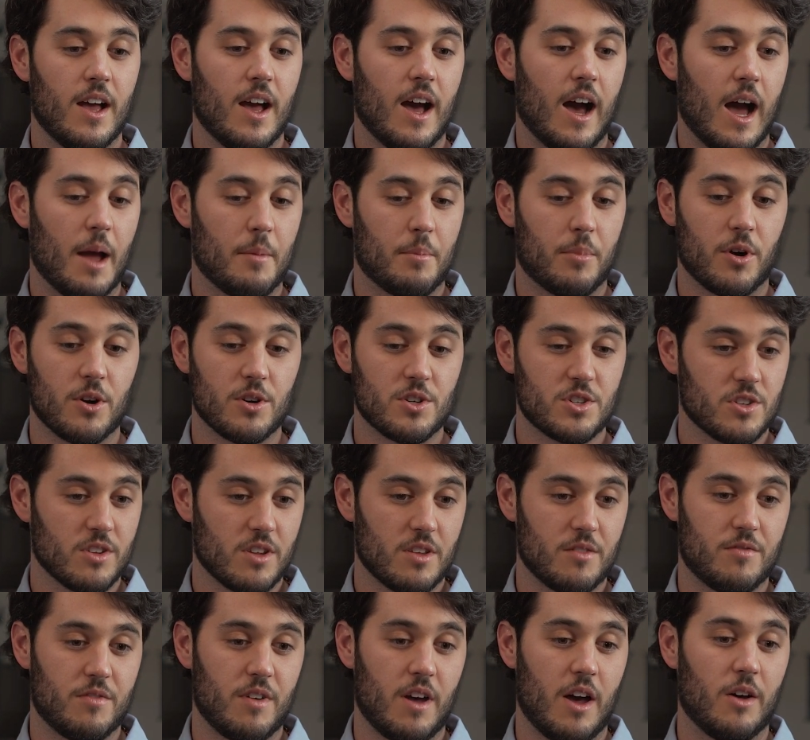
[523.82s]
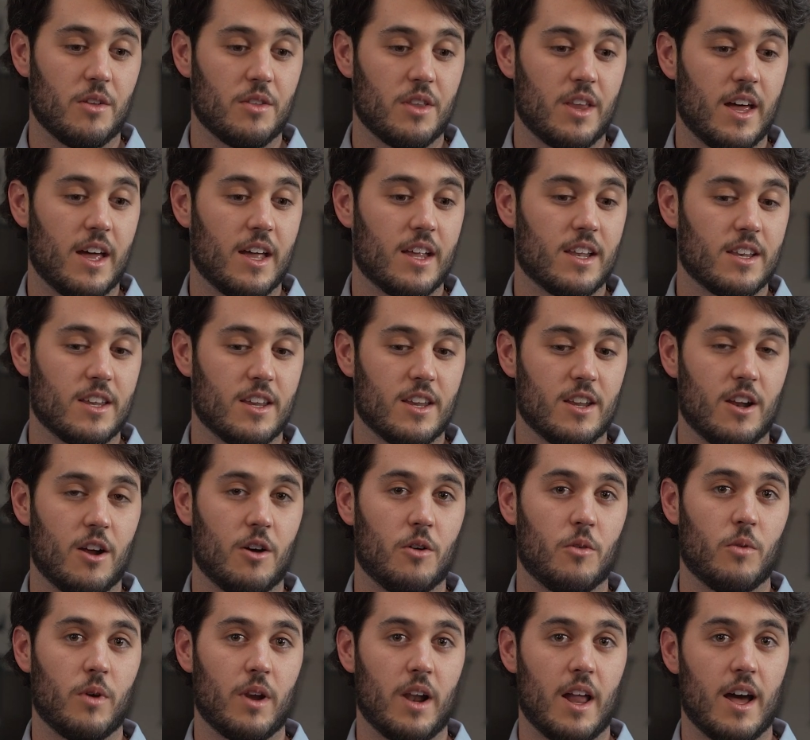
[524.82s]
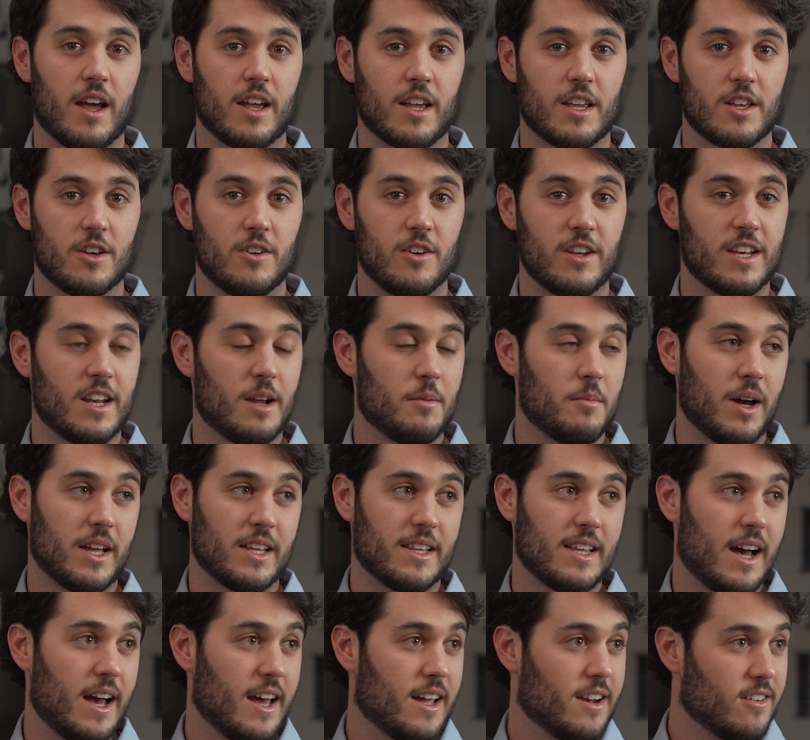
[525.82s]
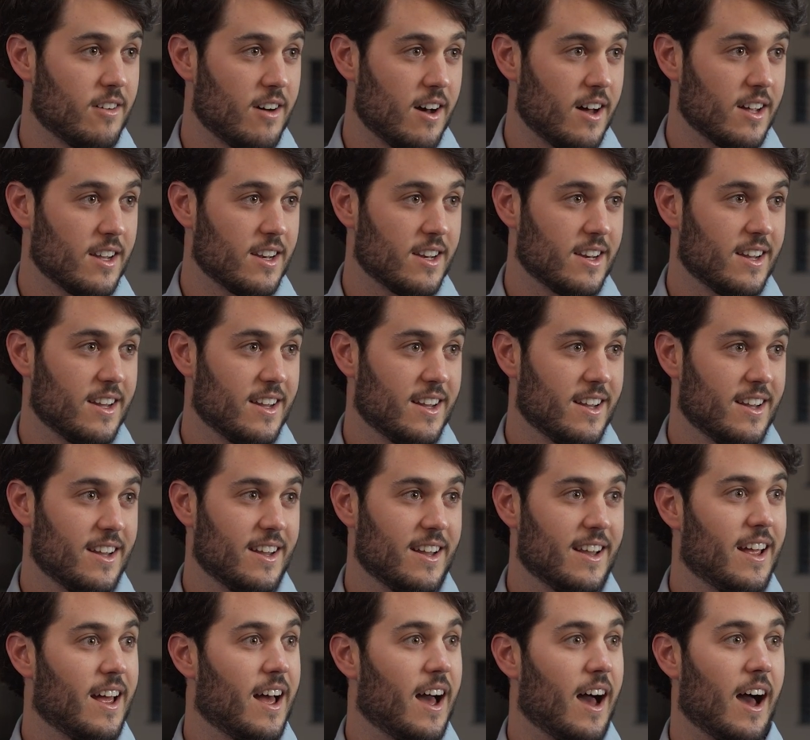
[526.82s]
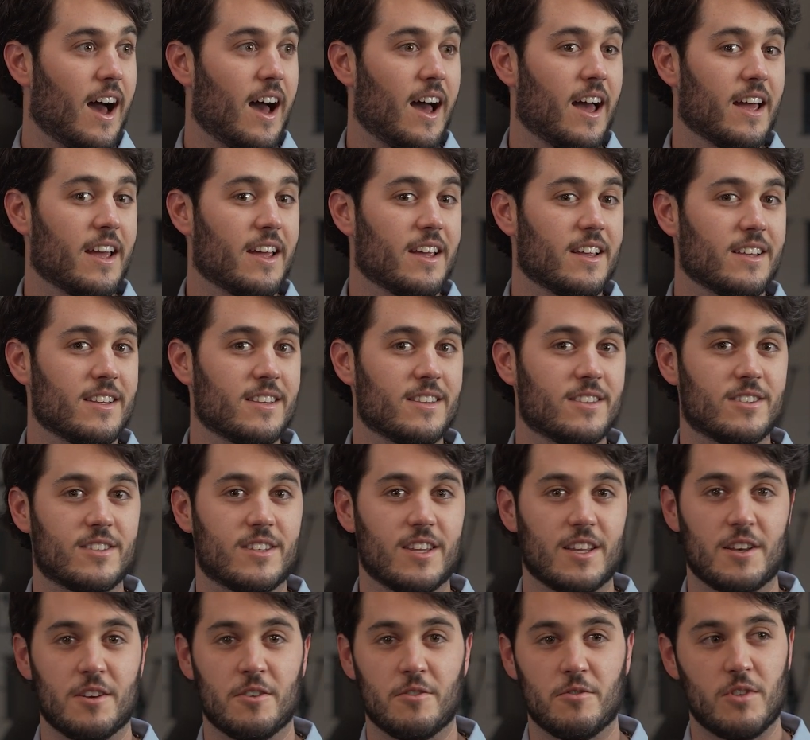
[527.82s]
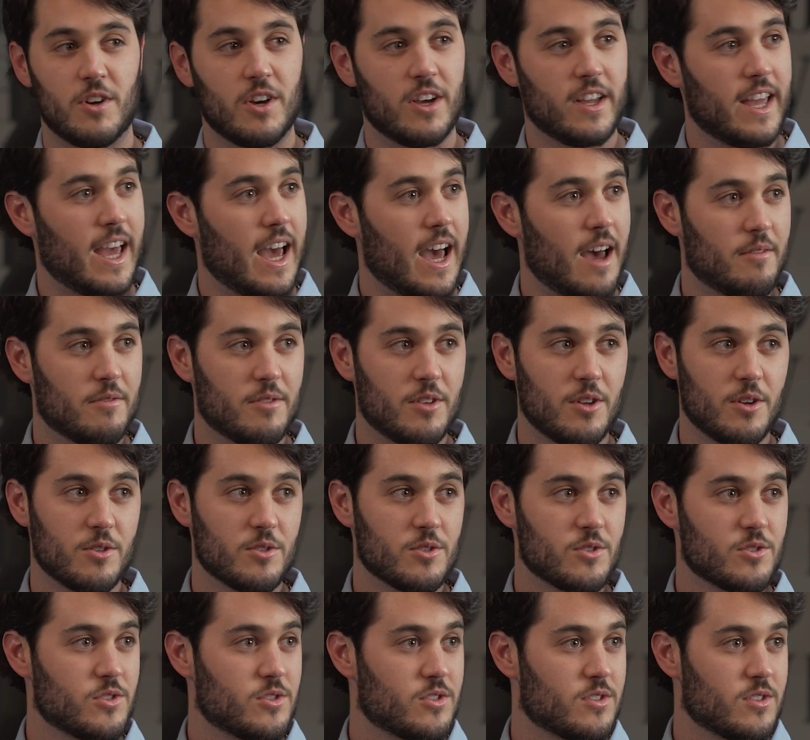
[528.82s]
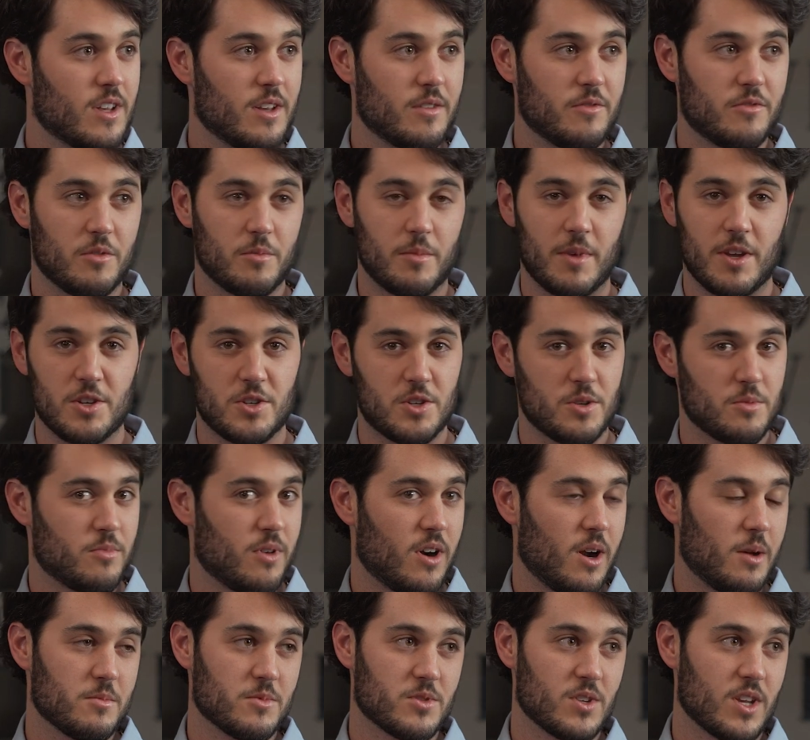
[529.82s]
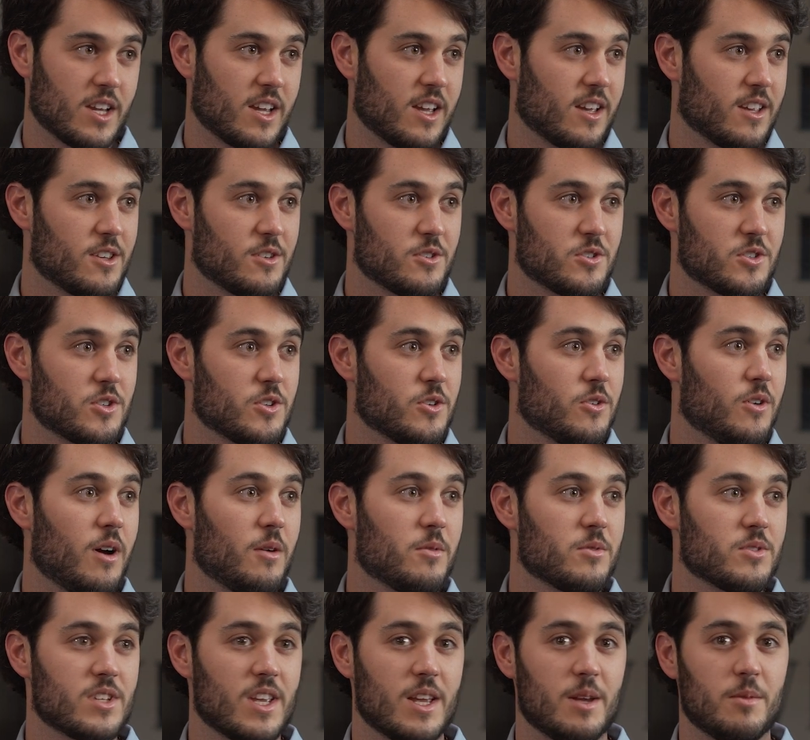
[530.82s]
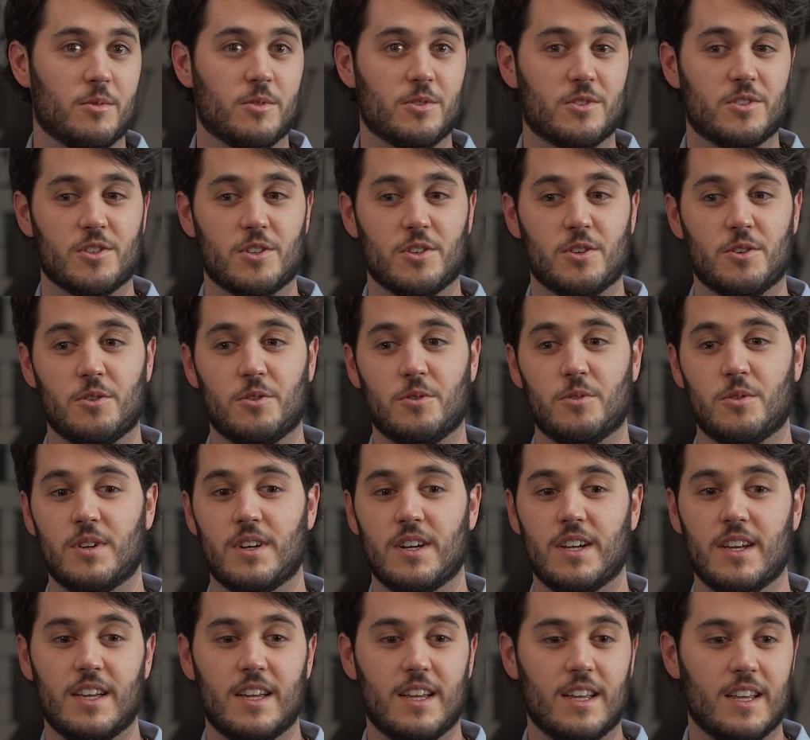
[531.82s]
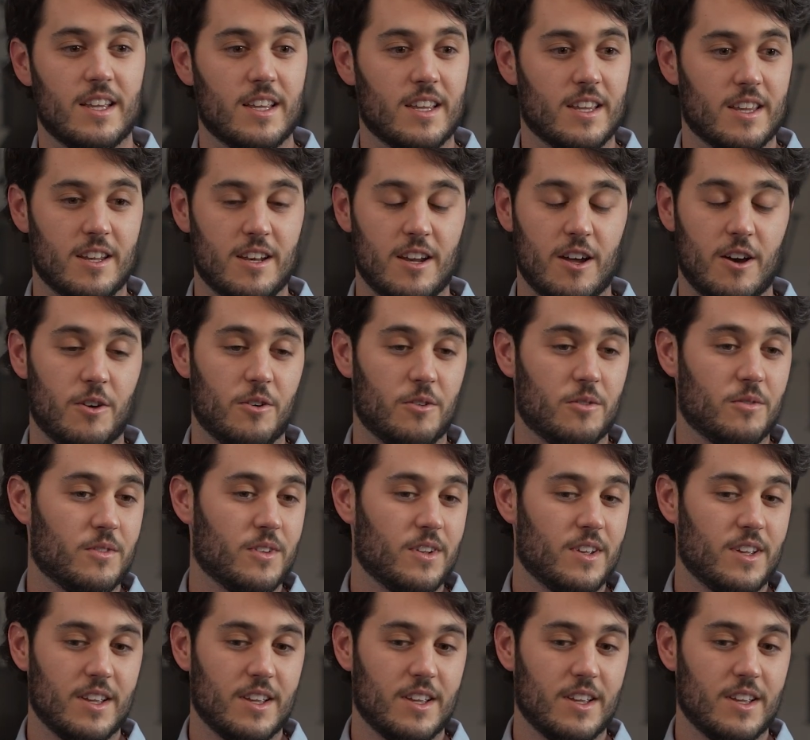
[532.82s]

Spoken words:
I personally found that, when I cleaned up my diet a lot, I didn't really have those inflammation problems like I used to. I was able to, you know,